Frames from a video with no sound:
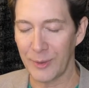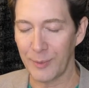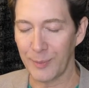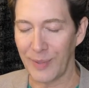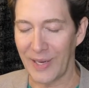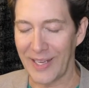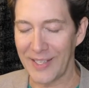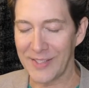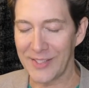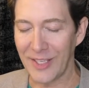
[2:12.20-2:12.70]

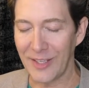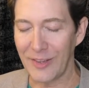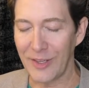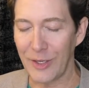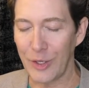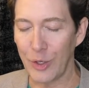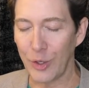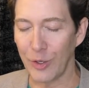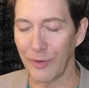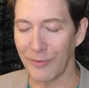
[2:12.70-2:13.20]
blessing the
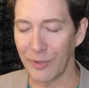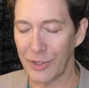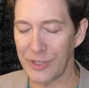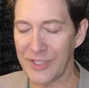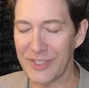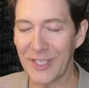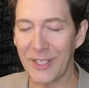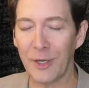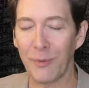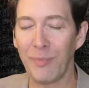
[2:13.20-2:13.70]
universe.
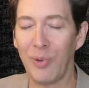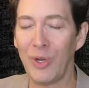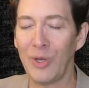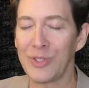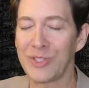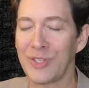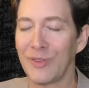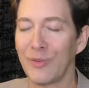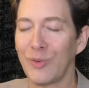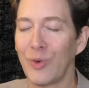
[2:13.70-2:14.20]
Send a
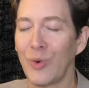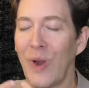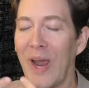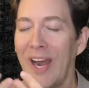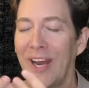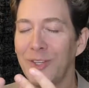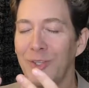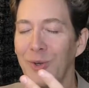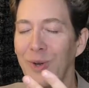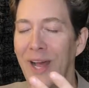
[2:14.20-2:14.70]
pulse of
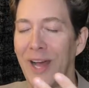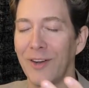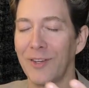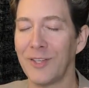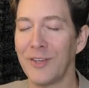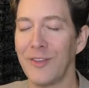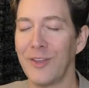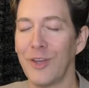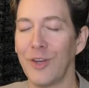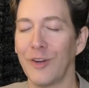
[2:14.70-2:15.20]
gratitude out
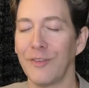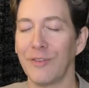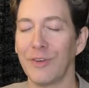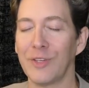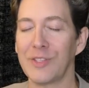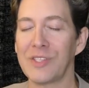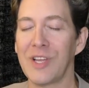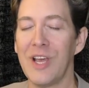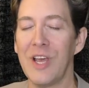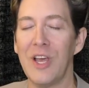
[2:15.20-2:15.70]
to the
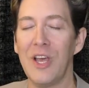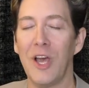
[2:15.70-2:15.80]
universe,